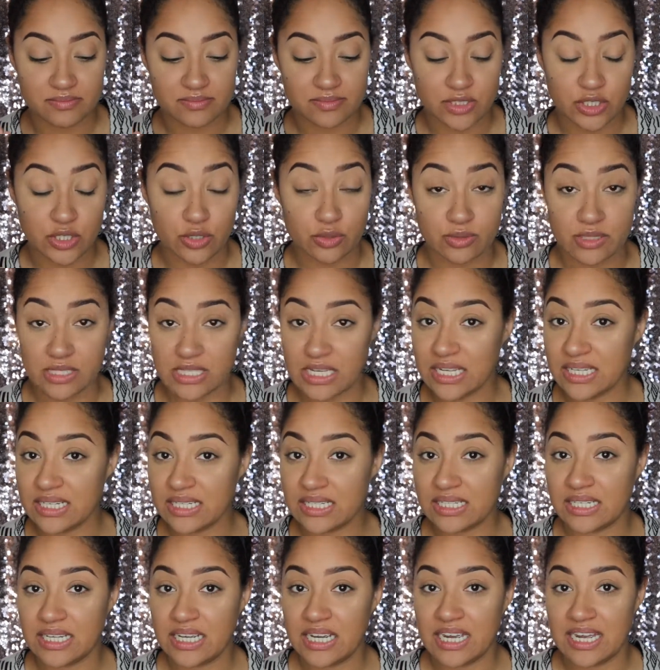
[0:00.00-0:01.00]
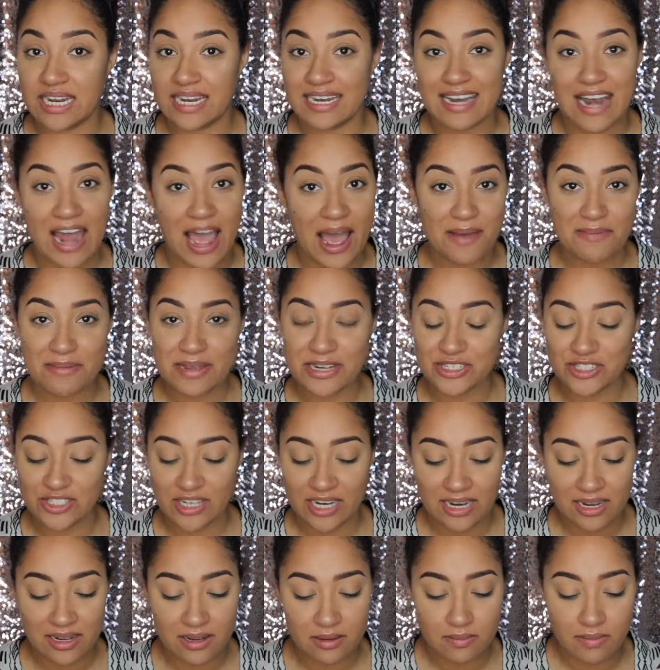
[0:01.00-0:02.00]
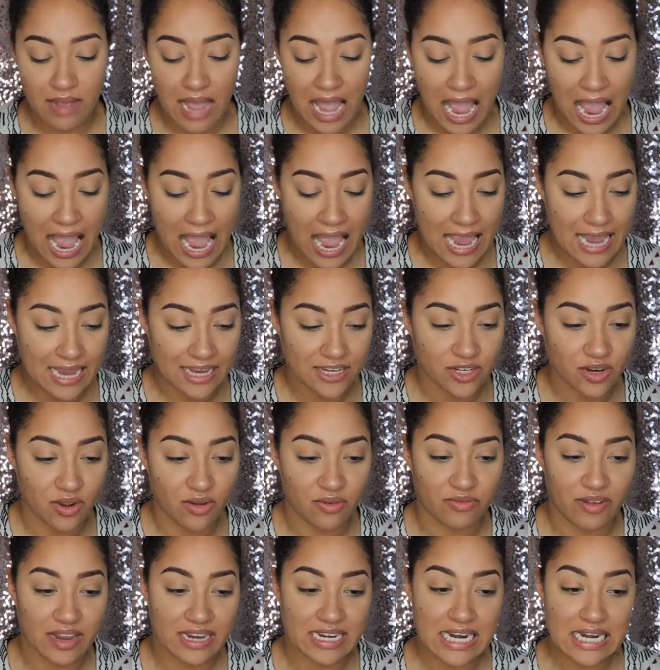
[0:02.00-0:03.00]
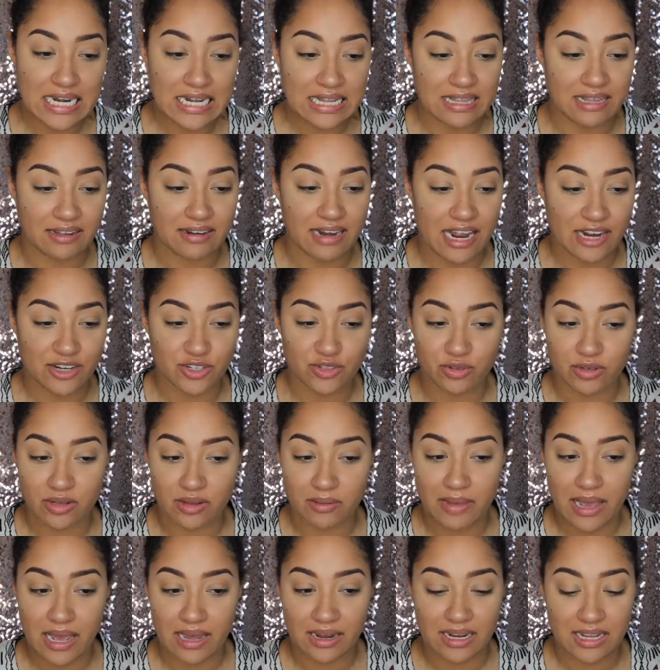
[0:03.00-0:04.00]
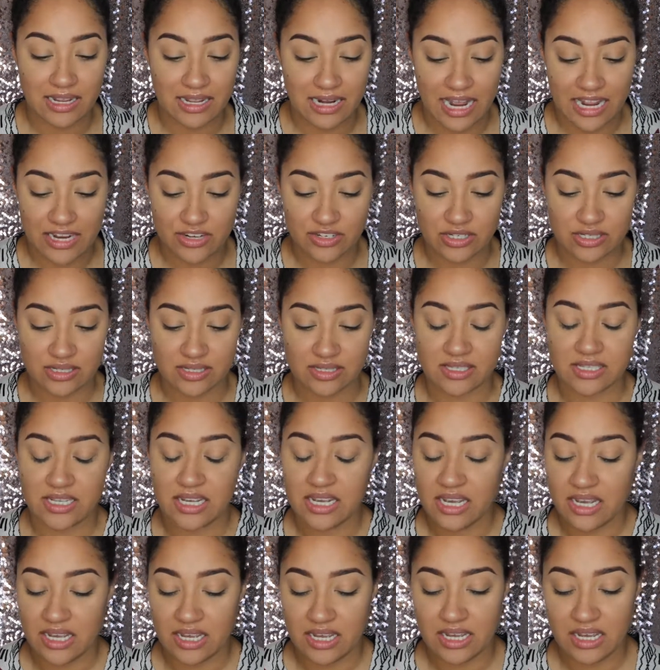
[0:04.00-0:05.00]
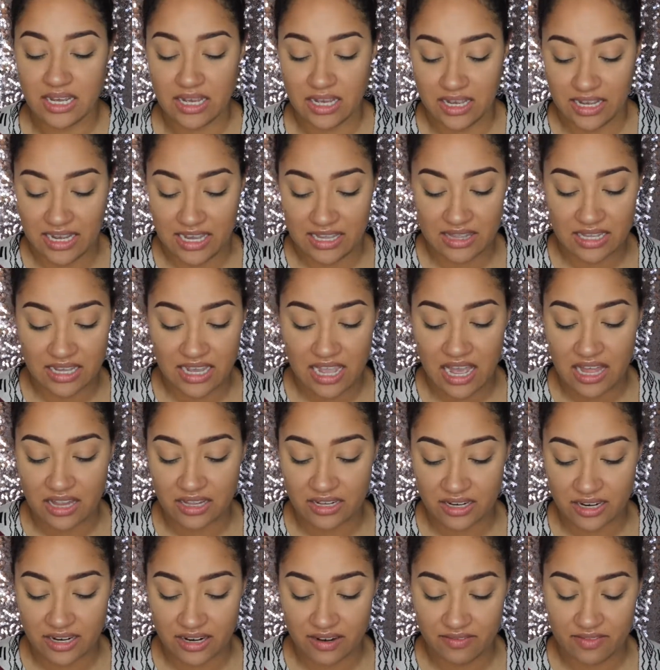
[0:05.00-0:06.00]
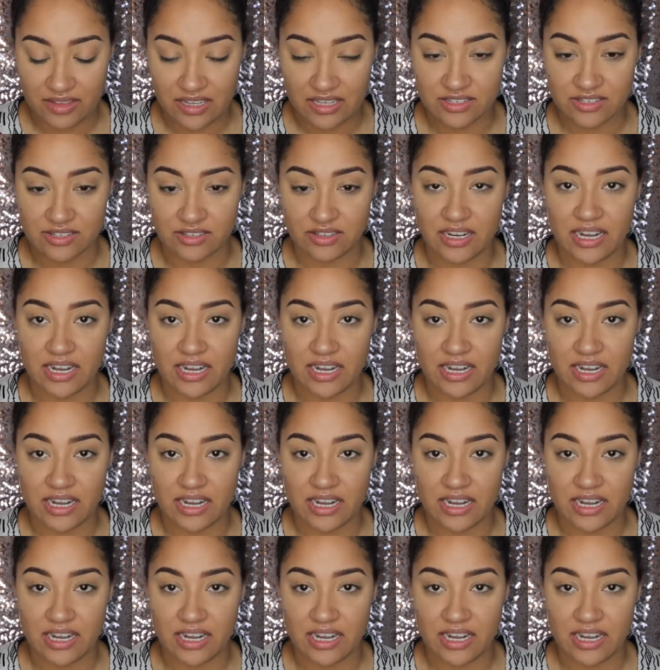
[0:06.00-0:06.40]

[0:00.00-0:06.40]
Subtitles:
use it. Not my jam. I don't find anything natural about it. I just, and the color of this, you